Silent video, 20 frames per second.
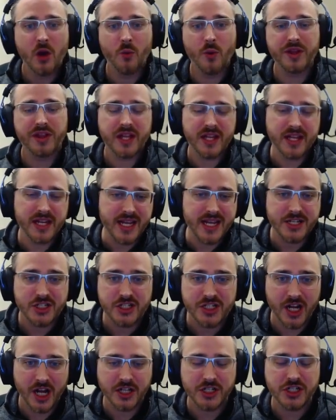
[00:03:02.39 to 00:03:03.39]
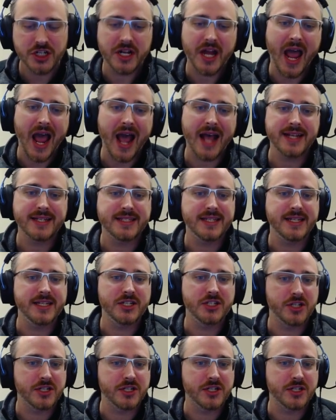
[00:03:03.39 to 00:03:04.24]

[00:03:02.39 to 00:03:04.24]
within each dungeon has these,